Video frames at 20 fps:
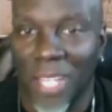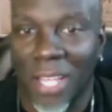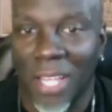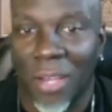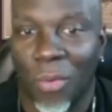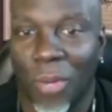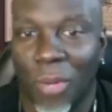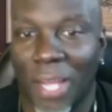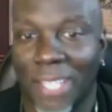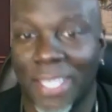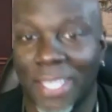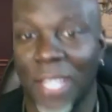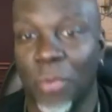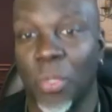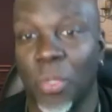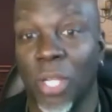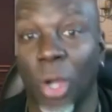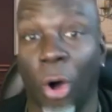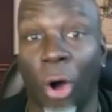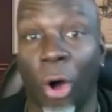Well, I think
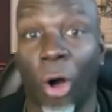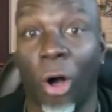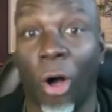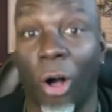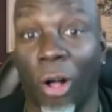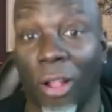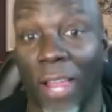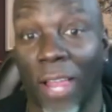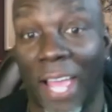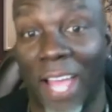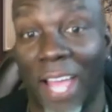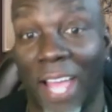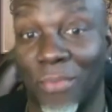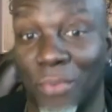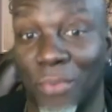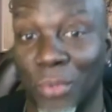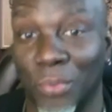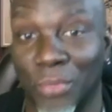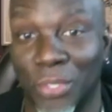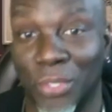we all have
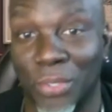room to